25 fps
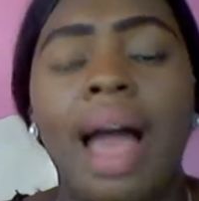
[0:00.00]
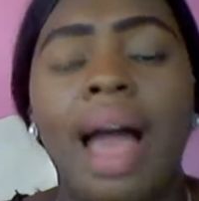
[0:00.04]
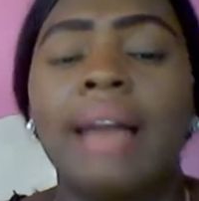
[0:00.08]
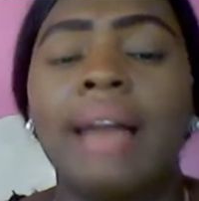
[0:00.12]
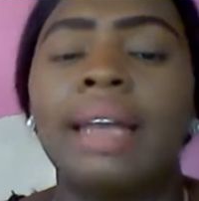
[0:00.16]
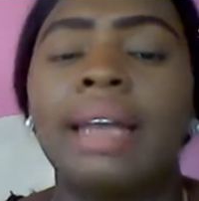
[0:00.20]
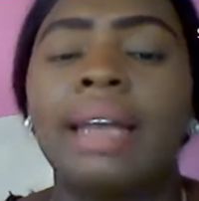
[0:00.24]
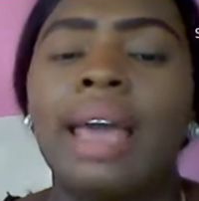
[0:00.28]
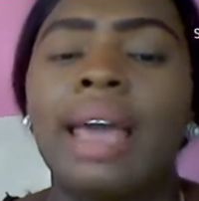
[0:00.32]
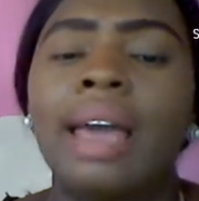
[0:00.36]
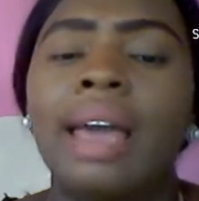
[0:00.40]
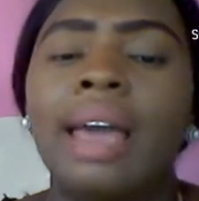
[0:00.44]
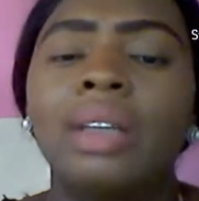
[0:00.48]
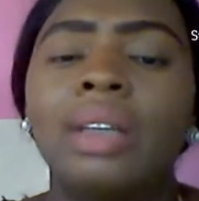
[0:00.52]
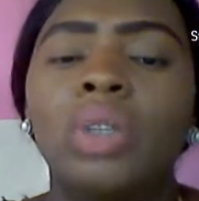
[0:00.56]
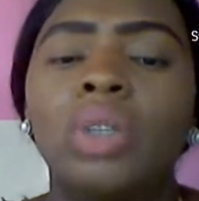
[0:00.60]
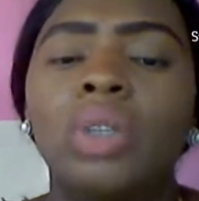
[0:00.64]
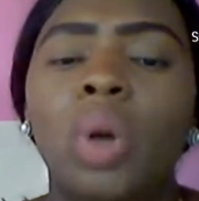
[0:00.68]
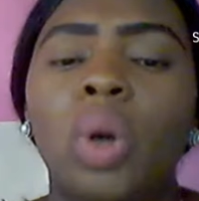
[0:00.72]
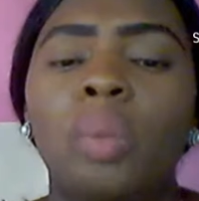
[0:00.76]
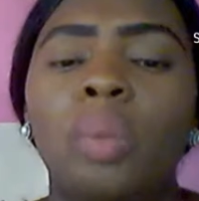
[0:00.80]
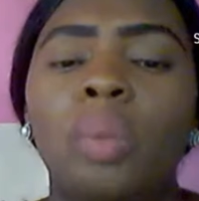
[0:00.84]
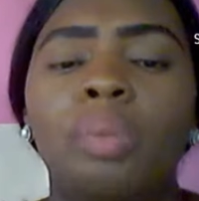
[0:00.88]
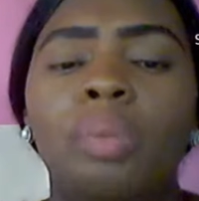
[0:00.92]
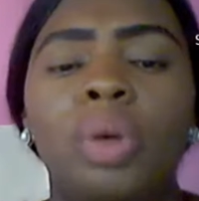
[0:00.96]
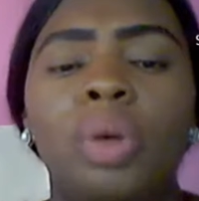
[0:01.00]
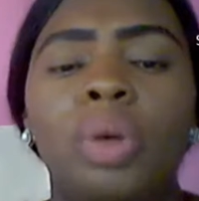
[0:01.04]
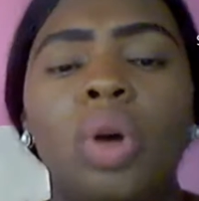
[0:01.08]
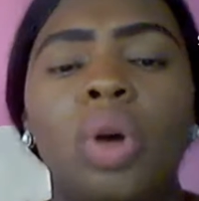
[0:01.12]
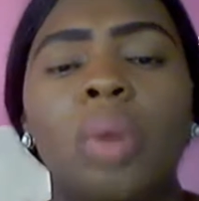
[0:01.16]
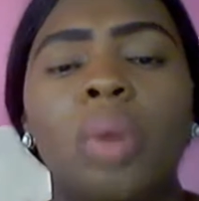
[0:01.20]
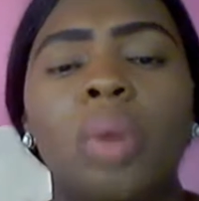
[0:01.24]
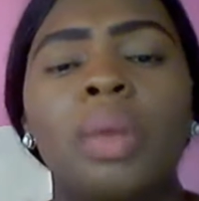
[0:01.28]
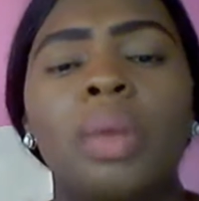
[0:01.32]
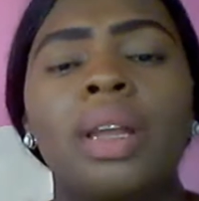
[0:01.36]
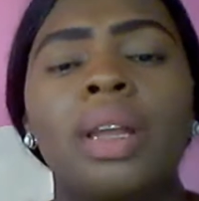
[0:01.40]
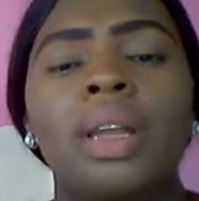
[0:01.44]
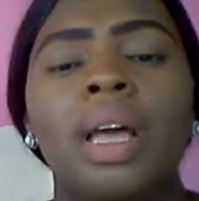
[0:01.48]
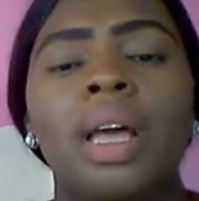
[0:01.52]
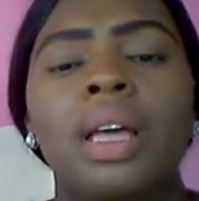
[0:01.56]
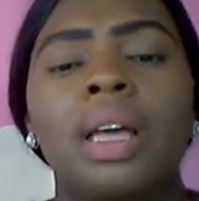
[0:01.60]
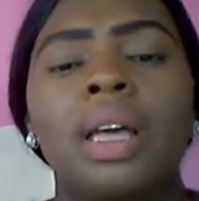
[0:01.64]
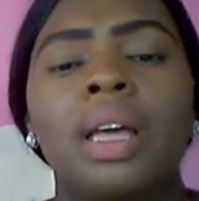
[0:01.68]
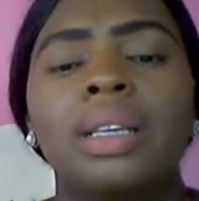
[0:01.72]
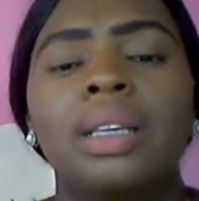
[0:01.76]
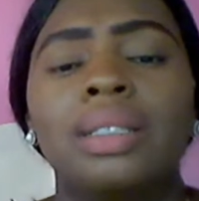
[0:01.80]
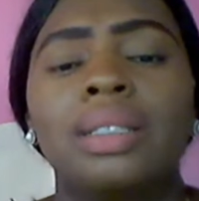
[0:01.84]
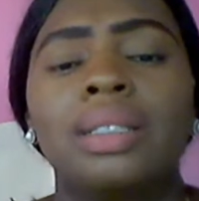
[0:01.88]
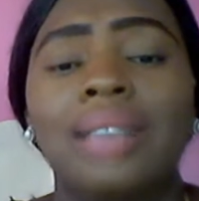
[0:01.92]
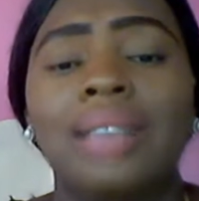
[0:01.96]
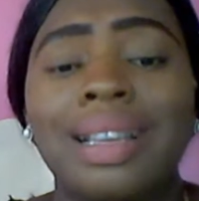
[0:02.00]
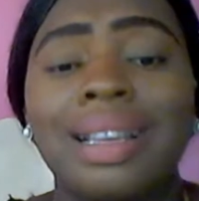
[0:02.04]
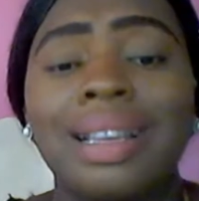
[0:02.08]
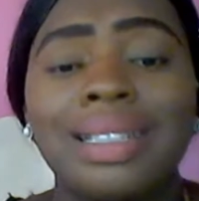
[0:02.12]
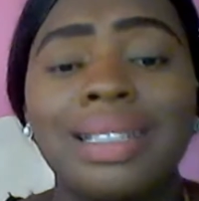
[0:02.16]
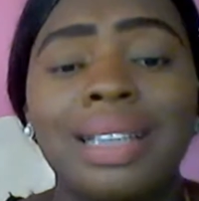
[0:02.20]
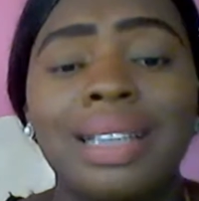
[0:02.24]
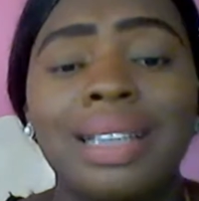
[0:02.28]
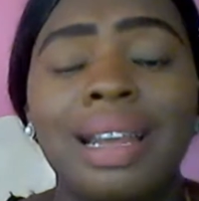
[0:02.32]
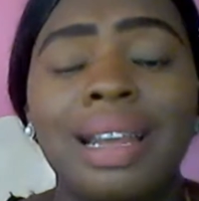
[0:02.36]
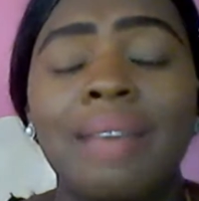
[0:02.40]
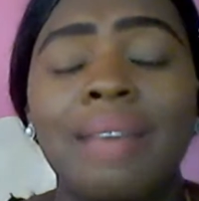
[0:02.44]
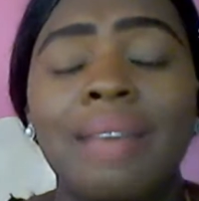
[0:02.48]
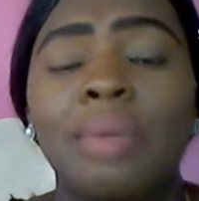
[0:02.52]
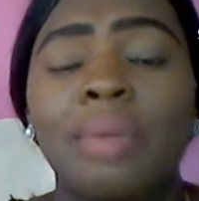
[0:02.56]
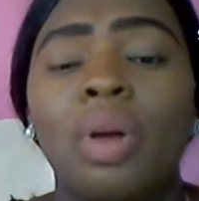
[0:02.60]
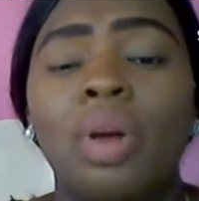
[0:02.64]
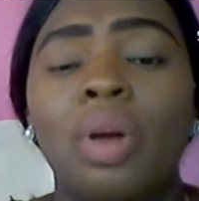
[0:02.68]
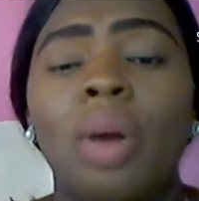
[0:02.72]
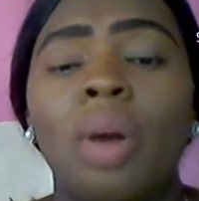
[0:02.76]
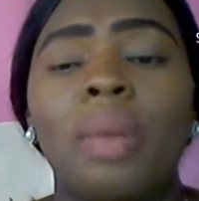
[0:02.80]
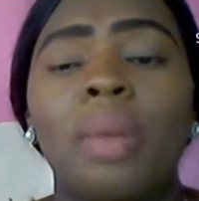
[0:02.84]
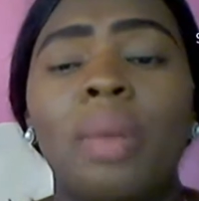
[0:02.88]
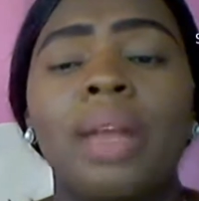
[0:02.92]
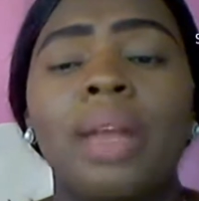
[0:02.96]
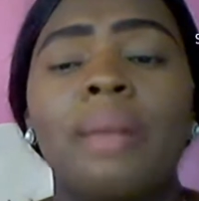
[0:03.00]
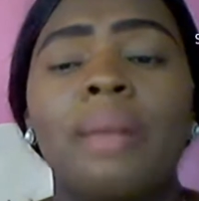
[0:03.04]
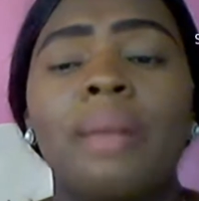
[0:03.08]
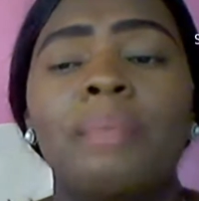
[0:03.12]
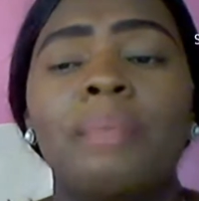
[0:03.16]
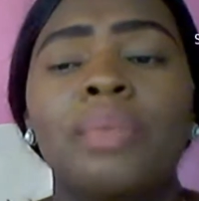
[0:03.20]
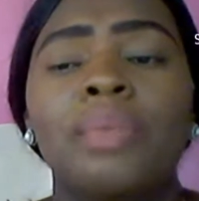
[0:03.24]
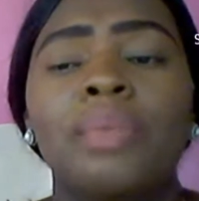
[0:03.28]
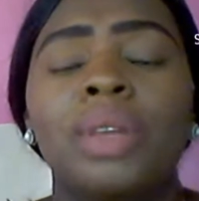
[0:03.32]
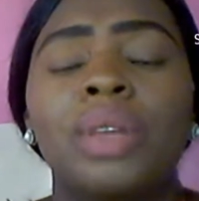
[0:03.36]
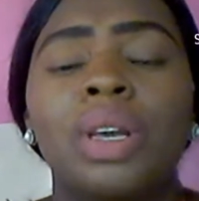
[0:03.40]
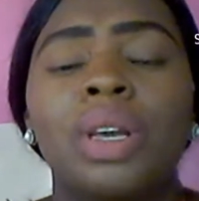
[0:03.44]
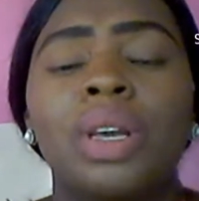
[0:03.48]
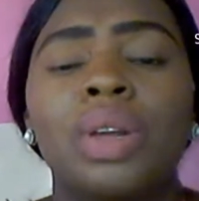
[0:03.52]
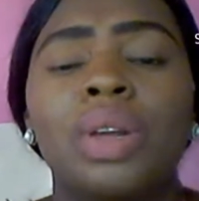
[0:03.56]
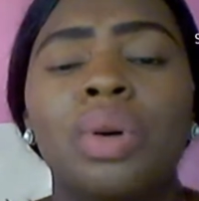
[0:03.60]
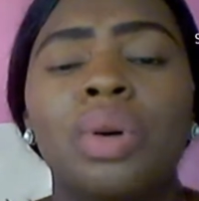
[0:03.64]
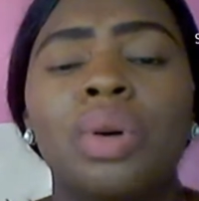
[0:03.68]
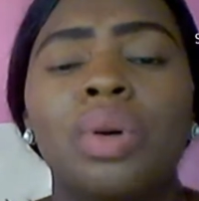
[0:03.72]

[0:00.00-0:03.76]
And they end up becoming sex slave, becoming they